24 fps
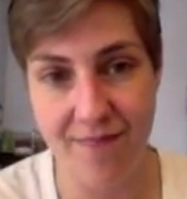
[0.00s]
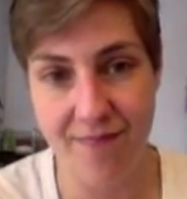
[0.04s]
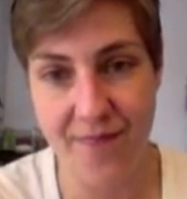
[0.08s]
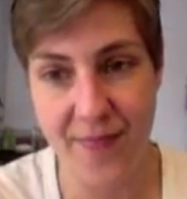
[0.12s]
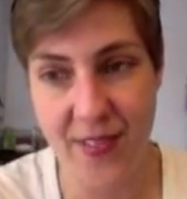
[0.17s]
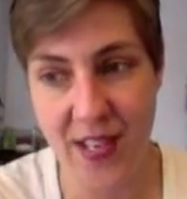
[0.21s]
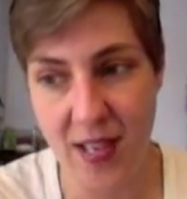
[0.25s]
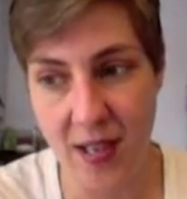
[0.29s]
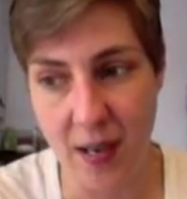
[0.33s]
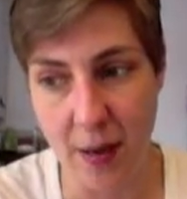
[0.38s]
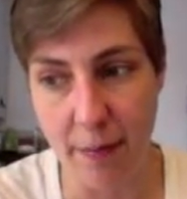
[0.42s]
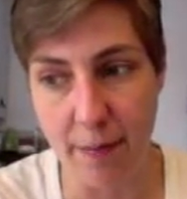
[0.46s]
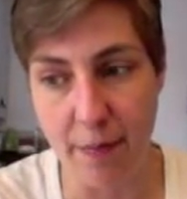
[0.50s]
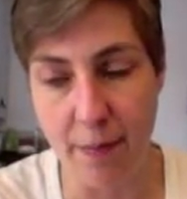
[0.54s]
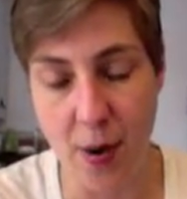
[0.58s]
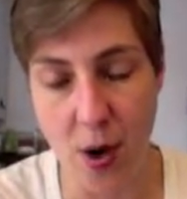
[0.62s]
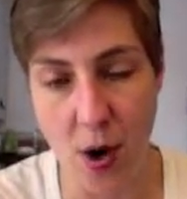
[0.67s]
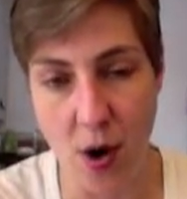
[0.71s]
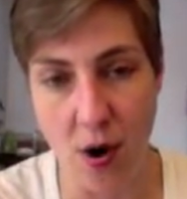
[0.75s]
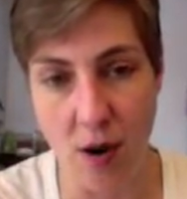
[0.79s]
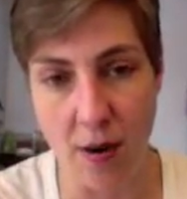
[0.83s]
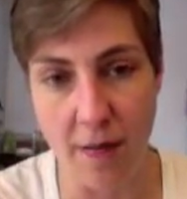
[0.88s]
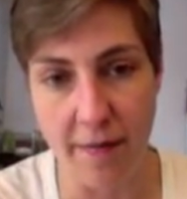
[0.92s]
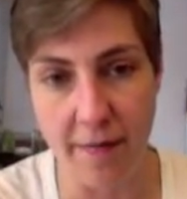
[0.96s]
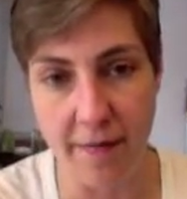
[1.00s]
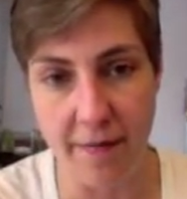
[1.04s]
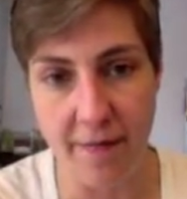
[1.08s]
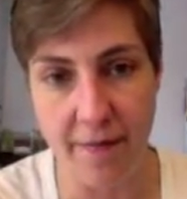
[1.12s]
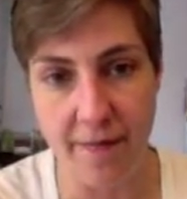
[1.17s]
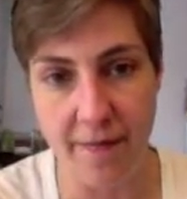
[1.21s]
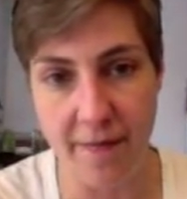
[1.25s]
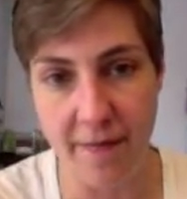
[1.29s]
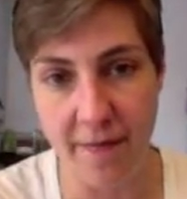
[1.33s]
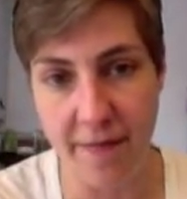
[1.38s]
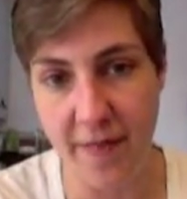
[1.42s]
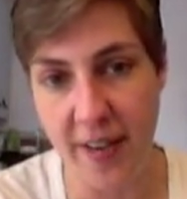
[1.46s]
subpar
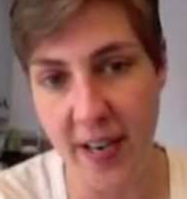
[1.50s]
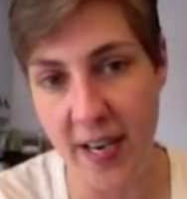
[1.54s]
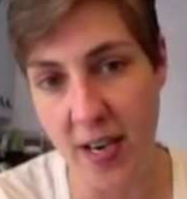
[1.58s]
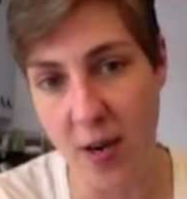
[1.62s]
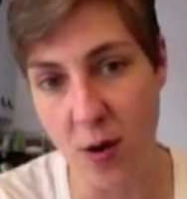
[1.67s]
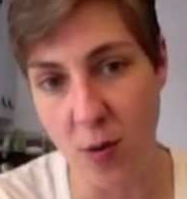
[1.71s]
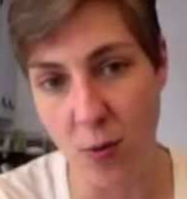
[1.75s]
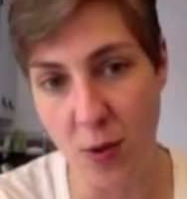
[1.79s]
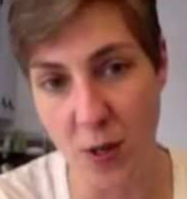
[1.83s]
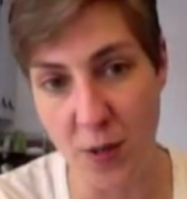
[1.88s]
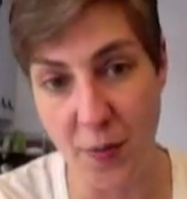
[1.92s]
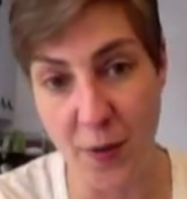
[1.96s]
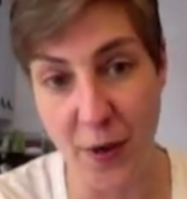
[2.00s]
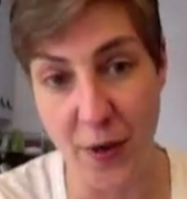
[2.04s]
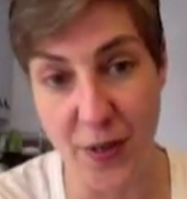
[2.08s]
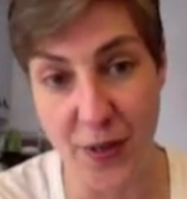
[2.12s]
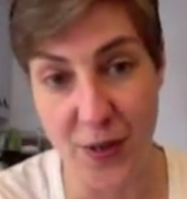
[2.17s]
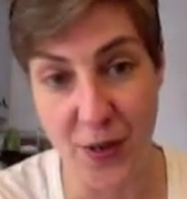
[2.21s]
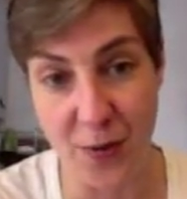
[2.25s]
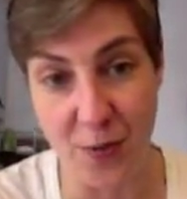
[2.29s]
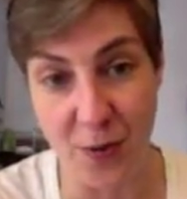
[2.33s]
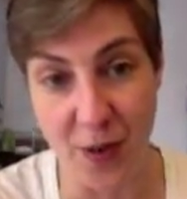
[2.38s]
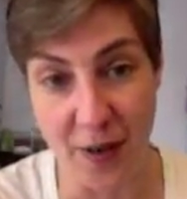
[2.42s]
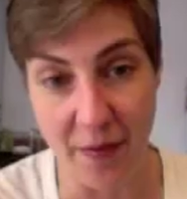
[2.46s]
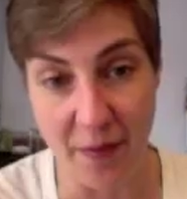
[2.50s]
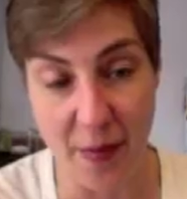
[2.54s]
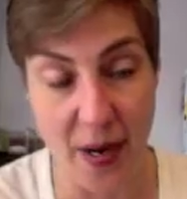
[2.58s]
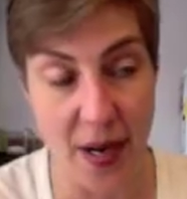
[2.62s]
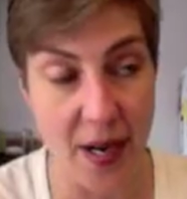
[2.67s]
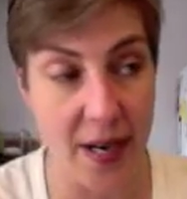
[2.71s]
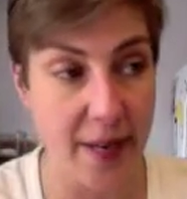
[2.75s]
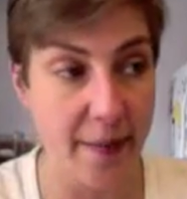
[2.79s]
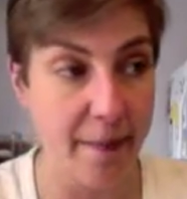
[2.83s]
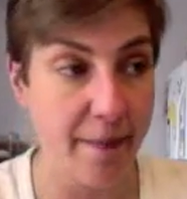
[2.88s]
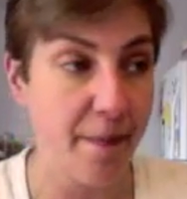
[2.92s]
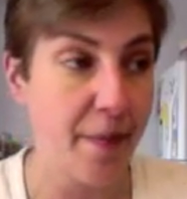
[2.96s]
video response to one of
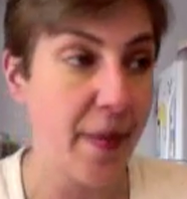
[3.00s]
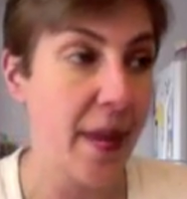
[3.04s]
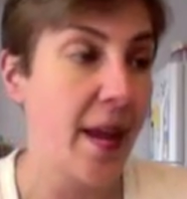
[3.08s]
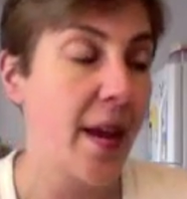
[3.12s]
mine.